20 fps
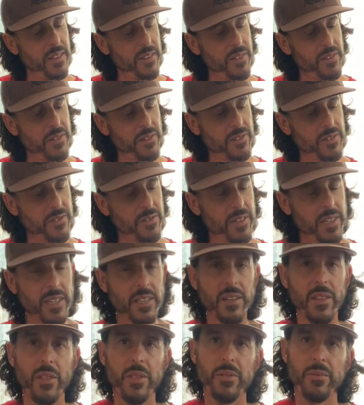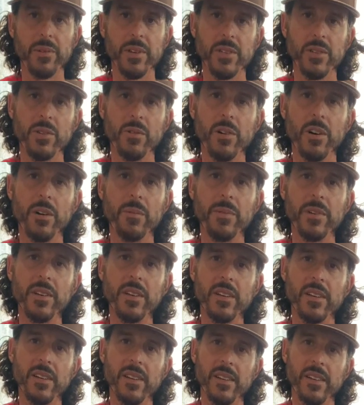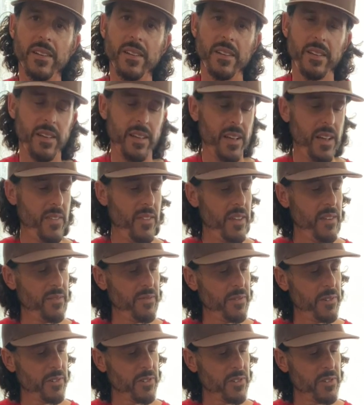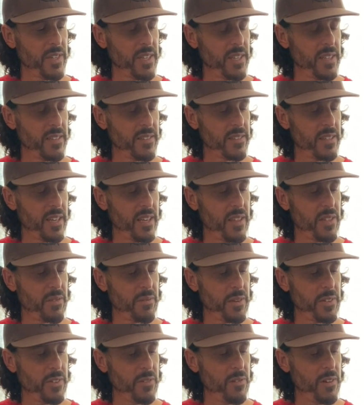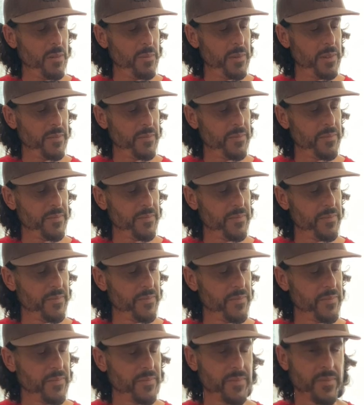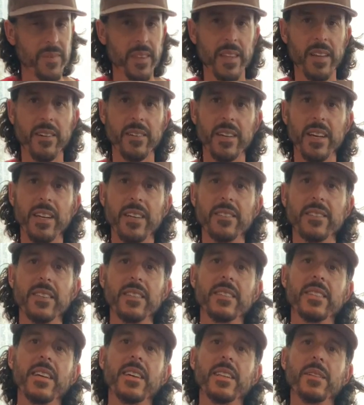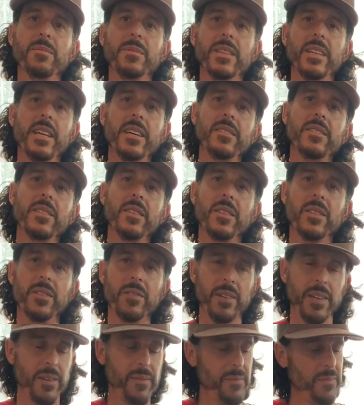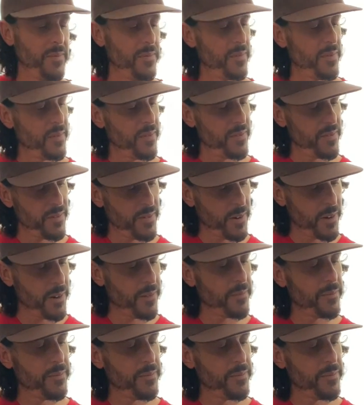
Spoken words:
Third string, 3-2 open, and then fourth string is a 3-2 open. Okay, here's that scale up and down. 3, 4.